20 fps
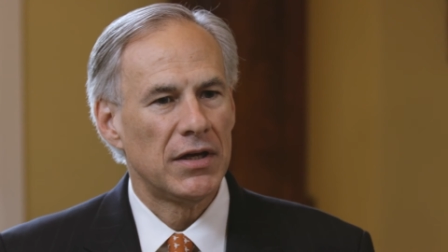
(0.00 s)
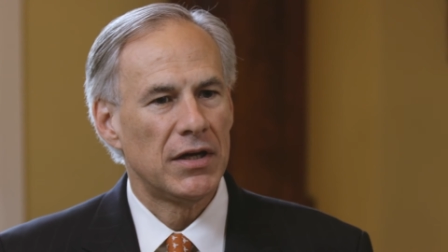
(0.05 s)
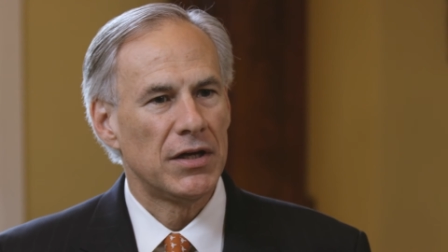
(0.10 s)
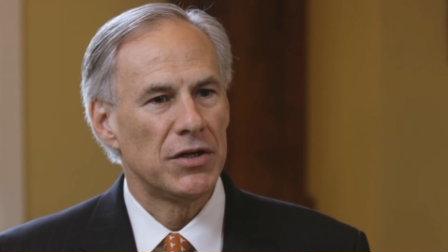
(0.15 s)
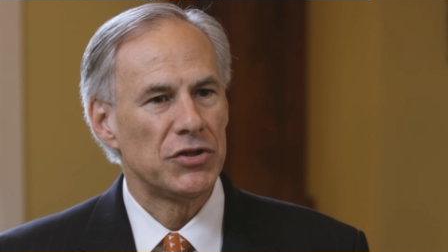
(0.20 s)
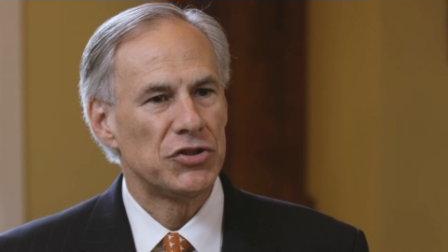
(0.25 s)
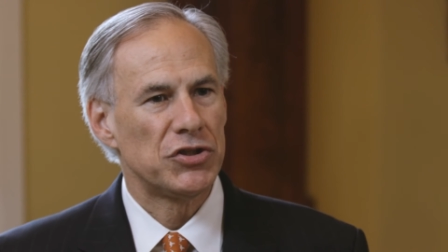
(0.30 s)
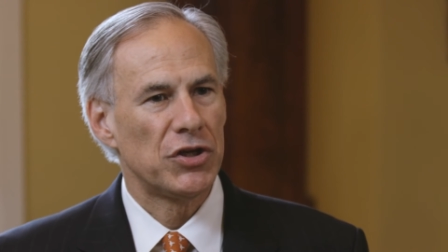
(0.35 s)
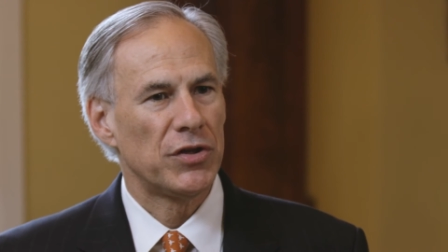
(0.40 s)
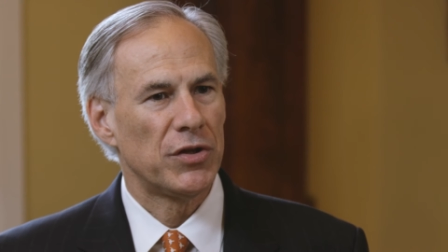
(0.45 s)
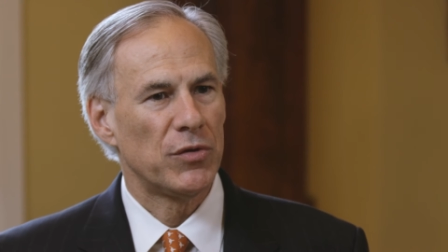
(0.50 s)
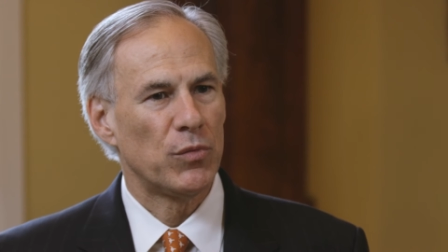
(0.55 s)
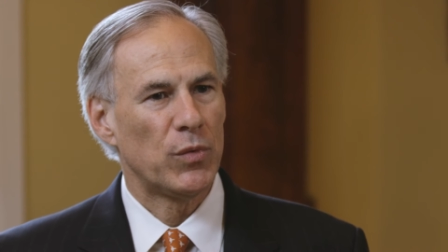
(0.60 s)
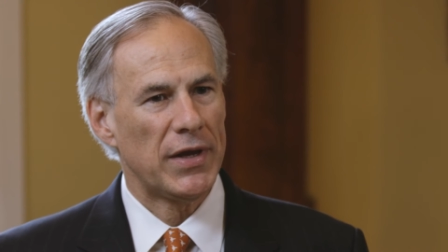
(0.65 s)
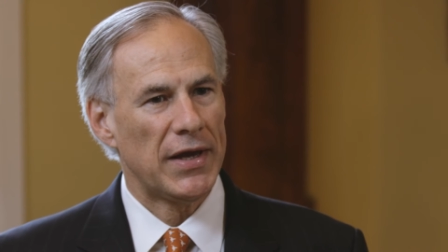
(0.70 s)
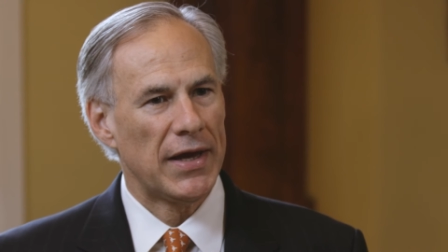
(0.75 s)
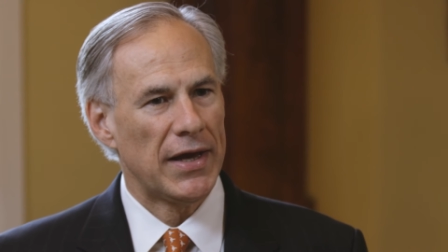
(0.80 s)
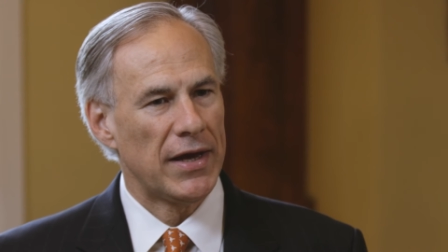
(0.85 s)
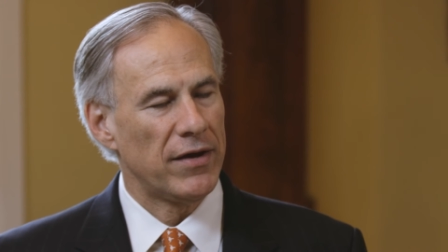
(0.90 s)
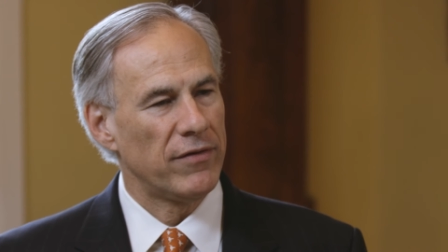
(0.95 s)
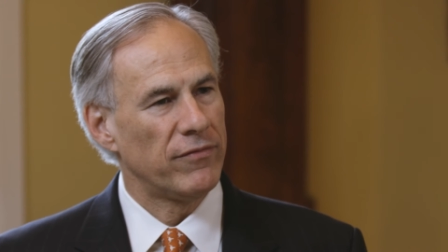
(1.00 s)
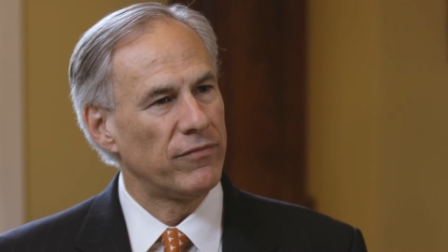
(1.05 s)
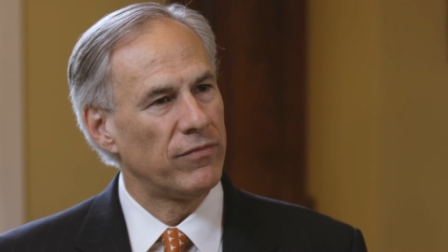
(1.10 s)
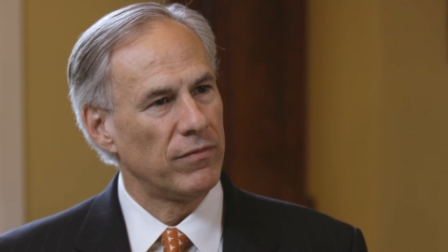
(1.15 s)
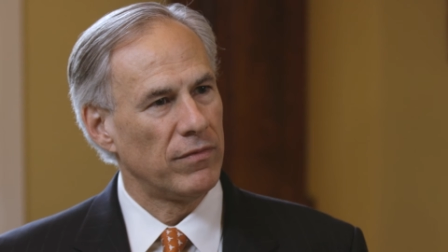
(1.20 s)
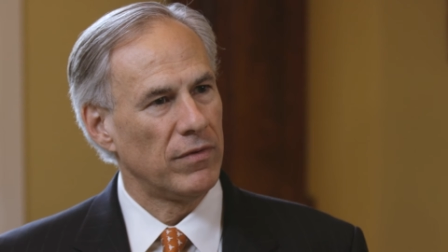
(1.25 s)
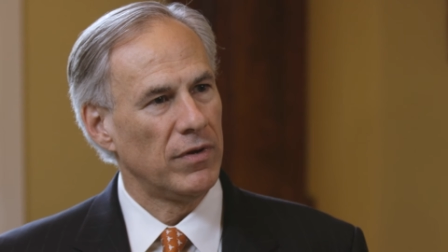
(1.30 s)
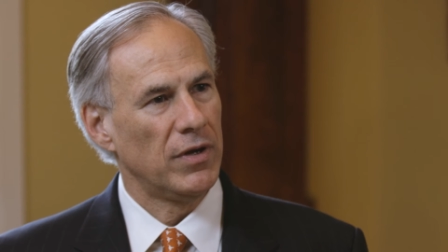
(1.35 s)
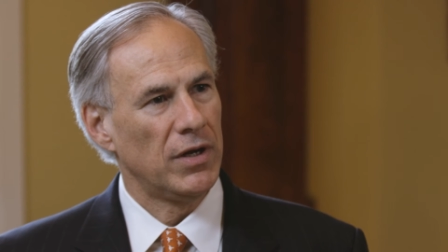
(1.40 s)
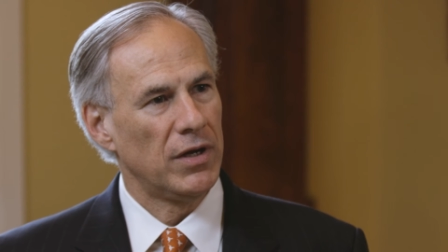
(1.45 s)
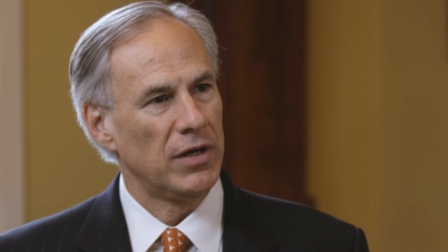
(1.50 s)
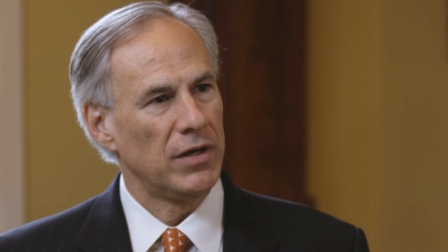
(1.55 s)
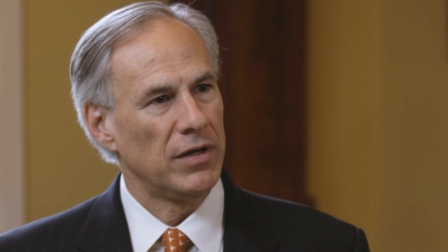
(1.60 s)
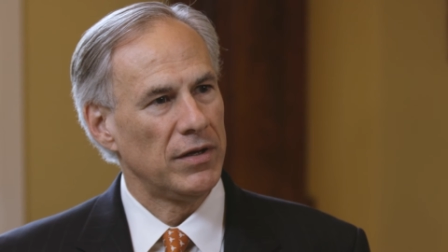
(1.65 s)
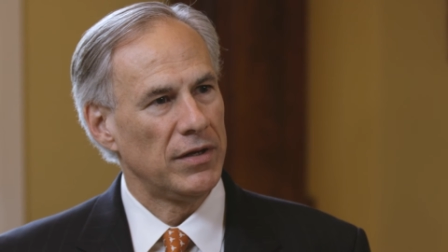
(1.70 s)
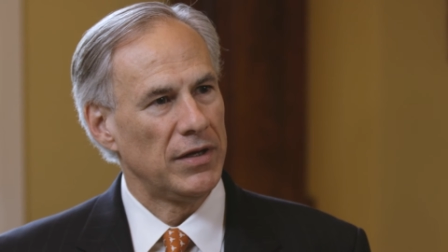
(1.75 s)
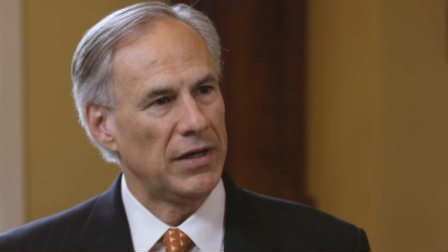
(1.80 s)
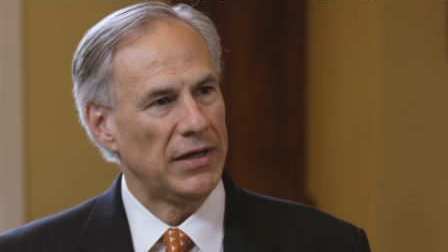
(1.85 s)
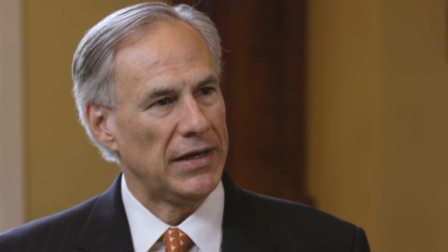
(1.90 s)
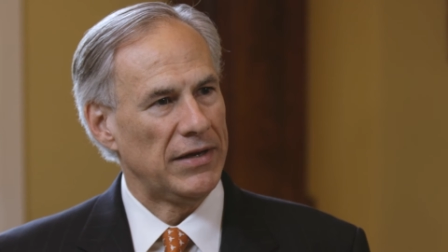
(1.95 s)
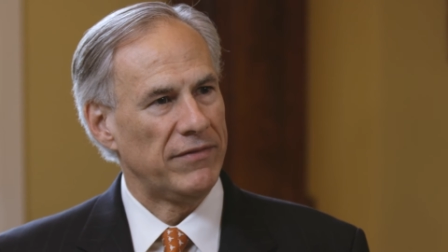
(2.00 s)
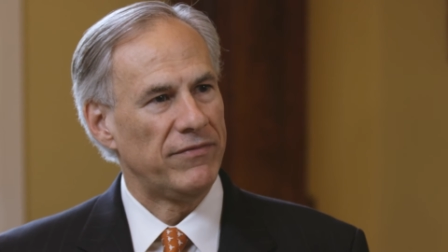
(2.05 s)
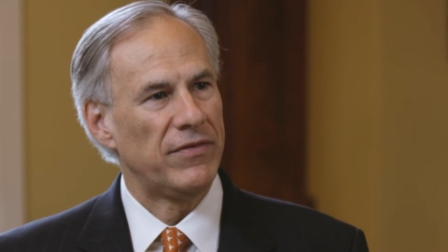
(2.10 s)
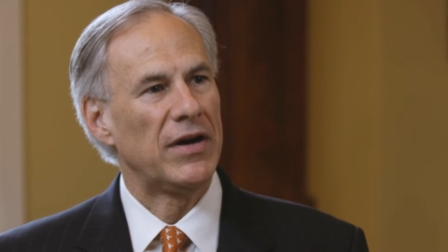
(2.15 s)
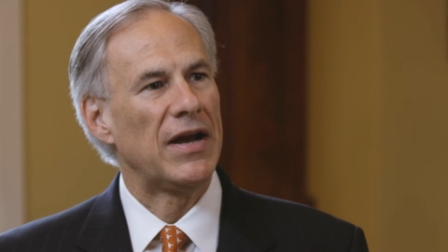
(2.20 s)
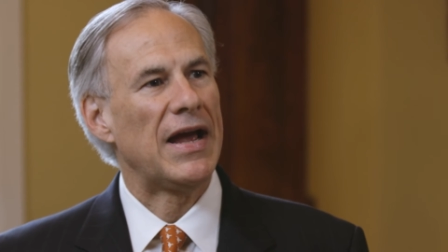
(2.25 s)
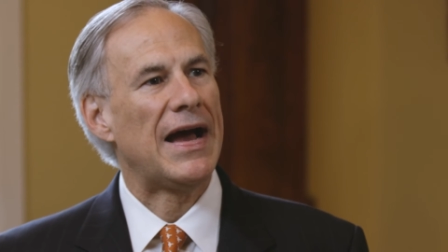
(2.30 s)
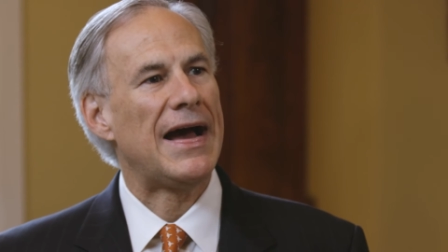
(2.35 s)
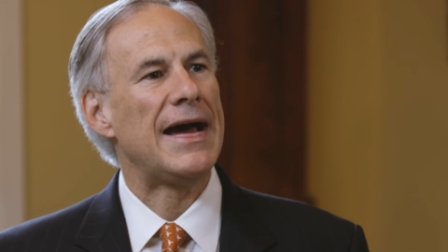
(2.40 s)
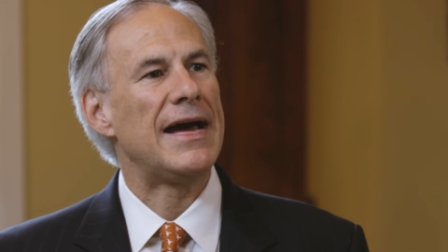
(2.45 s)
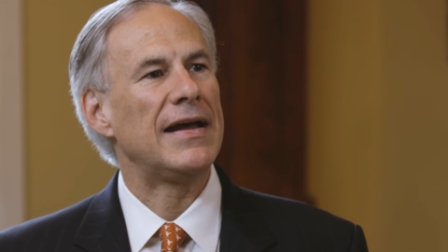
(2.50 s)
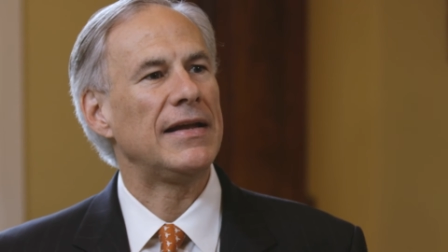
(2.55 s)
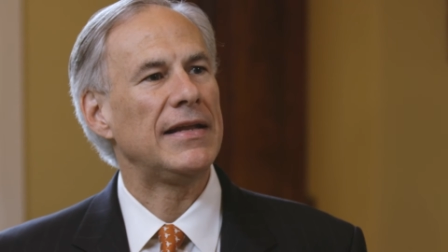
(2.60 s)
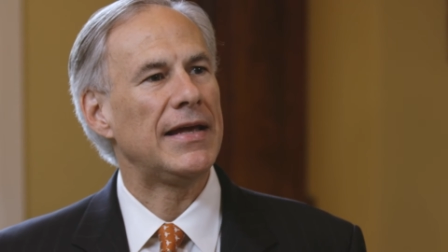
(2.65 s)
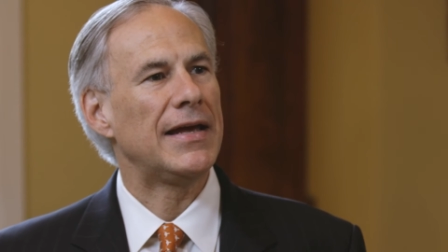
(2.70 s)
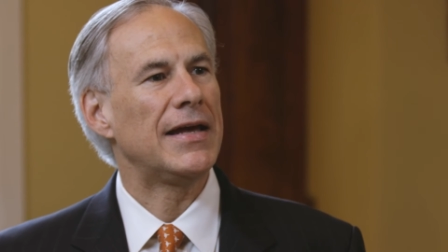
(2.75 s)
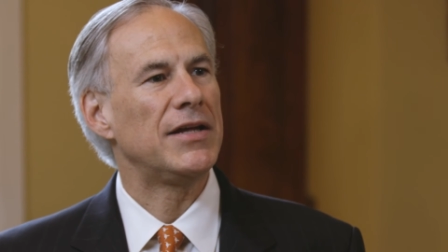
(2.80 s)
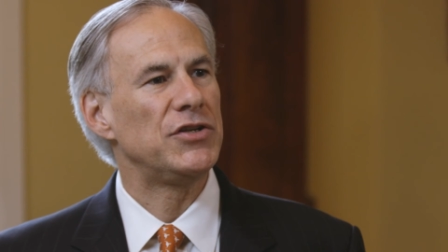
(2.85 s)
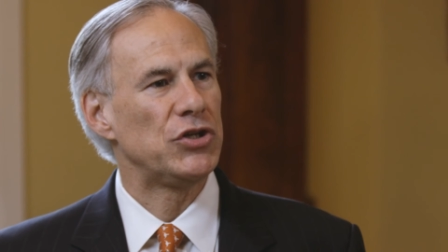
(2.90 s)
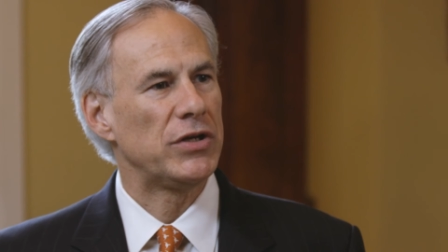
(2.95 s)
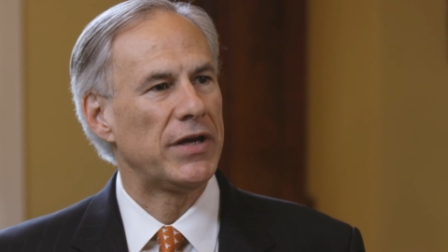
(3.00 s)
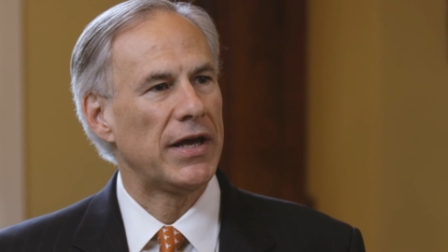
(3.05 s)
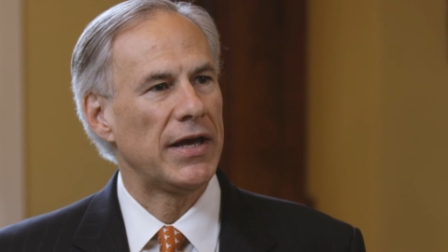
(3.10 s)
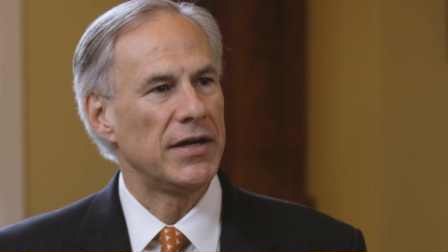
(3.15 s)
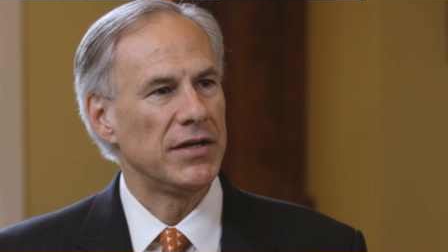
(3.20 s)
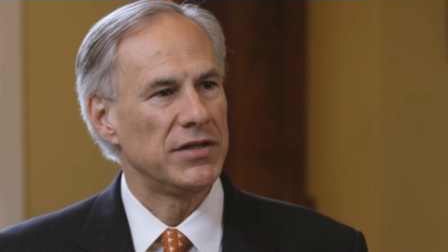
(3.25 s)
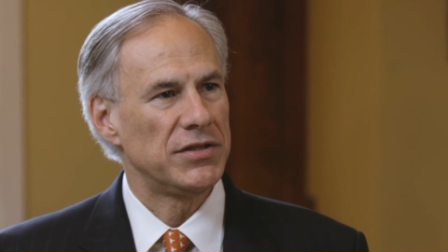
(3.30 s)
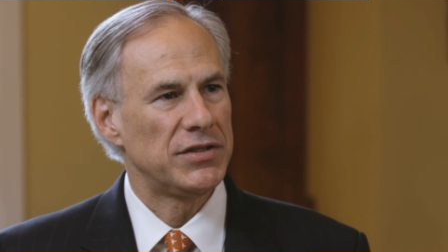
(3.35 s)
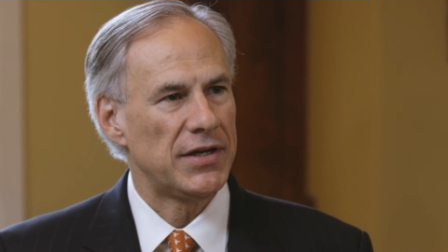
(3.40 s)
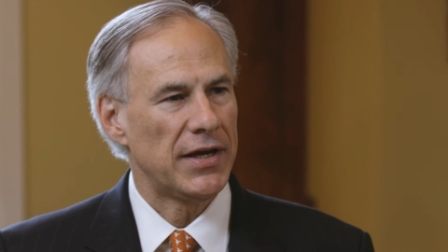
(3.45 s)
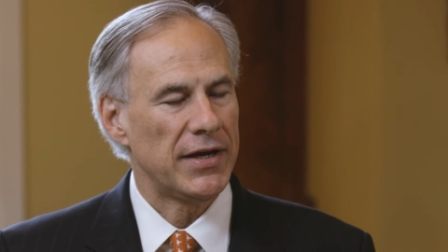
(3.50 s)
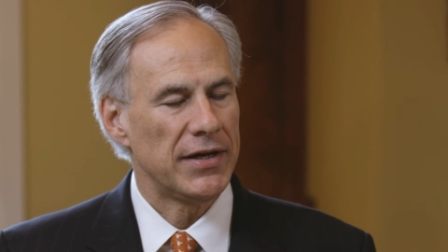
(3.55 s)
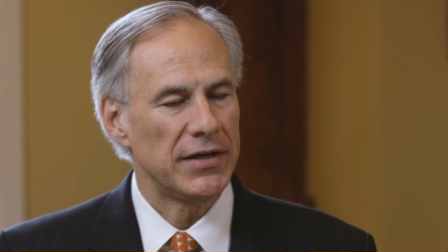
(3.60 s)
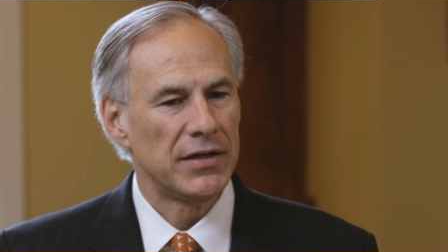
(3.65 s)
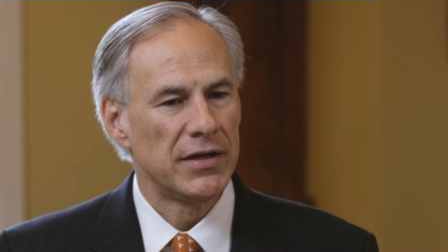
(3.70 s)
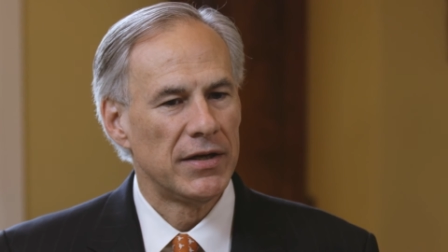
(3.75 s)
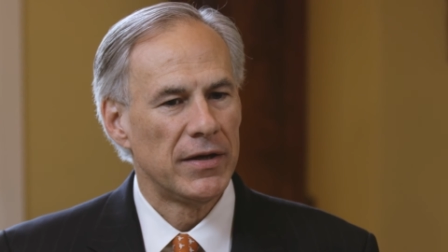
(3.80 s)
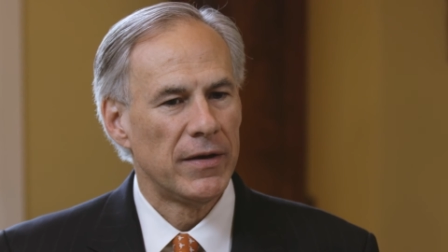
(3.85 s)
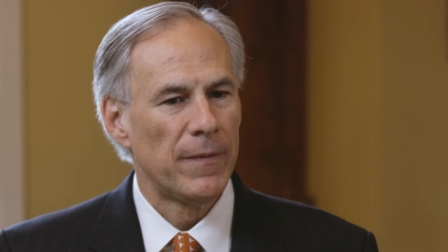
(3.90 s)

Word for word: uh, so that we have uh, a very highly educated state.